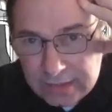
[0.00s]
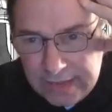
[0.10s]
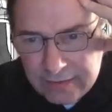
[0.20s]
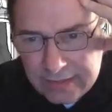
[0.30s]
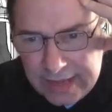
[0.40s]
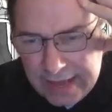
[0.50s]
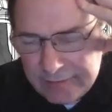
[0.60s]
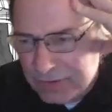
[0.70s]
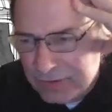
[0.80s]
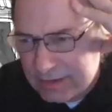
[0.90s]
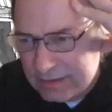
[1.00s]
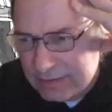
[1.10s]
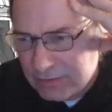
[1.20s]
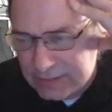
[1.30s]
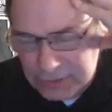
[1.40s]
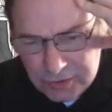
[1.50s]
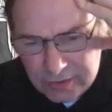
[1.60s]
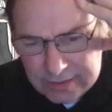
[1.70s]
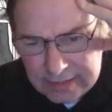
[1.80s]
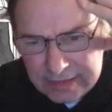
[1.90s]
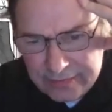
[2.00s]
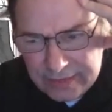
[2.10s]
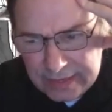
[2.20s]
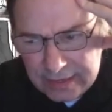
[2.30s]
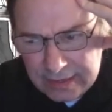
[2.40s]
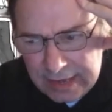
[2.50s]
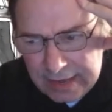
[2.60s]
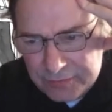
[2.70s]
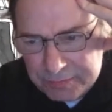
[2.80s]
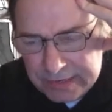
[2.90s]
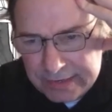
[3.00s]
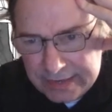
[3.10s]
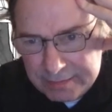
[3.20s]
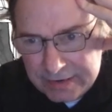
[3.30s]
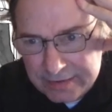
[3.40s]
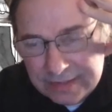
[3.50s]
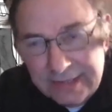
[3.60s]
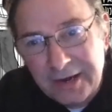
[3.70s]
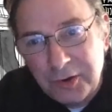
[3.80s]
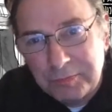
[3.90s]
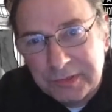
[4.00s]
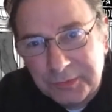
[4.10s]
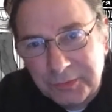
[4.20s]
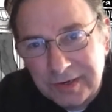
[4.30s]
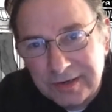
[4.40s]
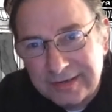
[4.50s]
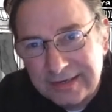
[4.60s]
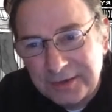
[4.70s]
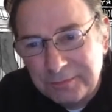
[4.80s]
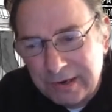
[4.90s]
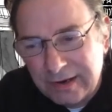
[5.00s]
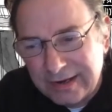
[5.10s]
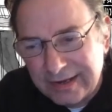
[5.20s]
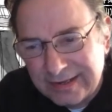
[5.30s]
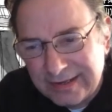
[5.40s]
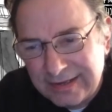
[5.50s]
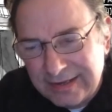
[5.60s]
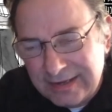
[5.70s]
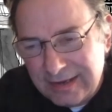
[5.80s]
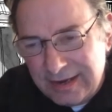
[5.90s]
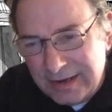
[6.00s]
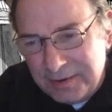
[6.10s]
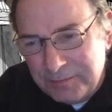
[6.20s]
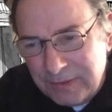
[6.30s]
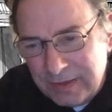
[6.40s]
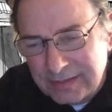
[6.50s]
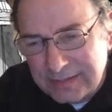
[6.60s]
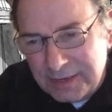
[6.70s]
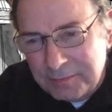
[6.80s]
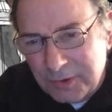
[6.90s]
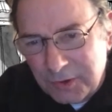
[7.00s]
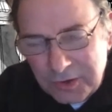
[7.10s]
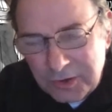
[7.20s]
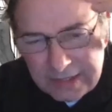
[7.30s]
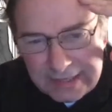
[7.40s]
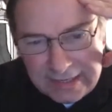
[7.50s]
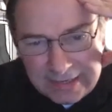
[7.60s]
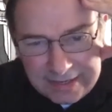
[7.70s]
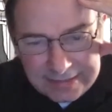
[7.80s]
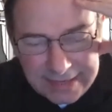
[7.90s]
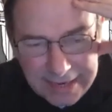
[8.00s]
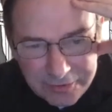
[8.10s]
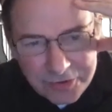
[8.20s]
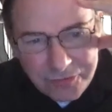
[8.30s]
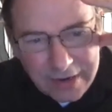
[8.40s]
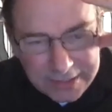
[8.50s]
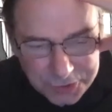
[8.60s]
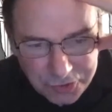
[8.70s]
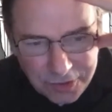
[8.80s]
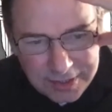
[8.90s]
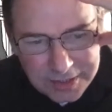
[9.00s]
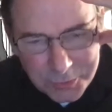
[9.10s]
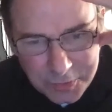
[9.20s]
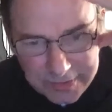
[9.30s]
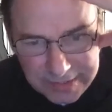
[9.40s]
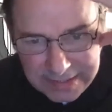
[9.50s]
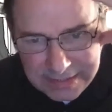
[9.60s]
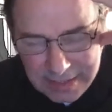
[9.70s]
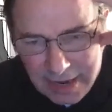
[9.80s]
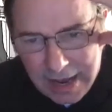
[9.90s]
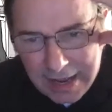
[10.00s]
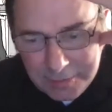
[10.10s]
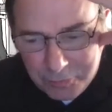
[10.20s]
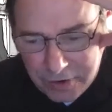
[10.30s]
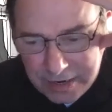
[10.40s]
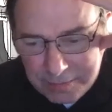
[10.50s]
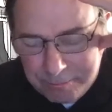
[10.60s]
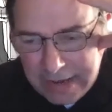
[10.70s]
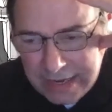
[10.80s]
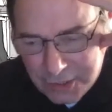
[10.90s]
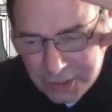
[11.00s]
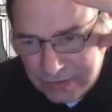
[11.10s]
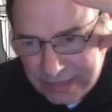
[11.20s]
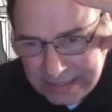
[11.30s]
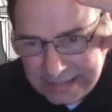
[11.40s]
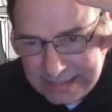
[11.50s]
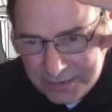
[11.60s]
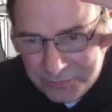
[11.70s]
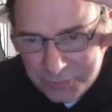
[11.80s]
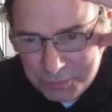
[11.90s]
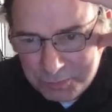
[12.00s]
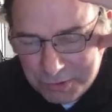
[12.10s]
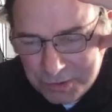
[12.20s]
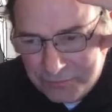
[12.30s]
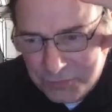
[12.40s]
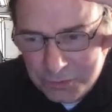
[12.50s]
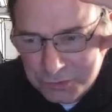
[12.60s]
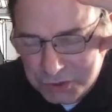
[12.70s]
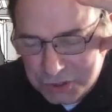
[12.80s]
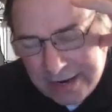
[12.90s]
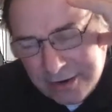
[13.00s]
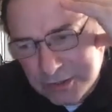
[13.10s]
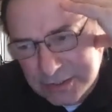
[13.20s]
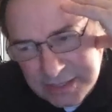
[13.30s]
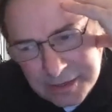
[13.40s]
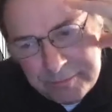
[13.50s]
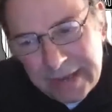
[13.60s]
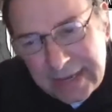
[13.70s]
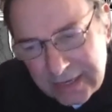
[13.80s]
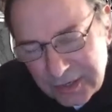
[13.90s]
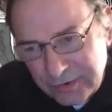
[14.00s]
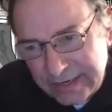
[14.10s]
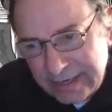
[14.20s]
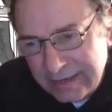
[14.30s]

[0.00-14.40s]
they have a restaurant, I think. I haven't been there, but I think they opened one nearby. Some early dairy restaurants were these hybrid bakeries, and if you put a few chairs in a bakery